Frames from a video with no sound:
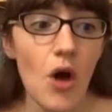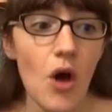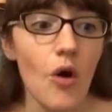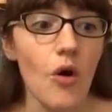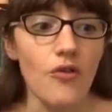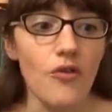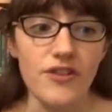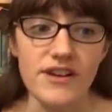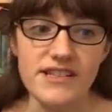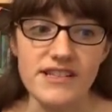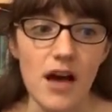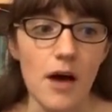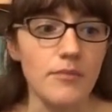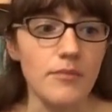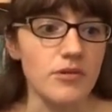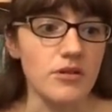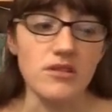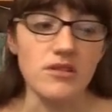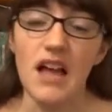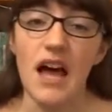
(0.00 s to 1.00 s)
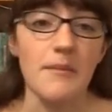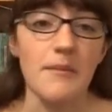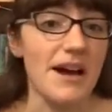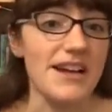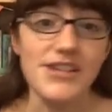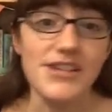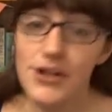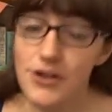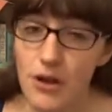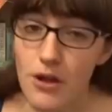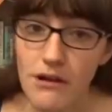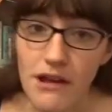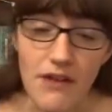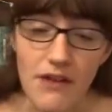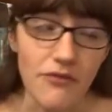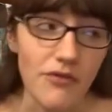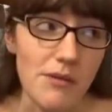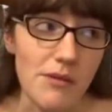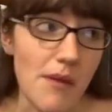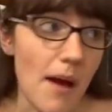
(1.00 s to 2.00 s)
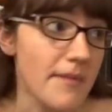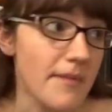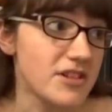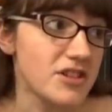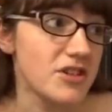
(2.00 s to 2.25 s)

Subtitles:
Or for example, I don't know if we might be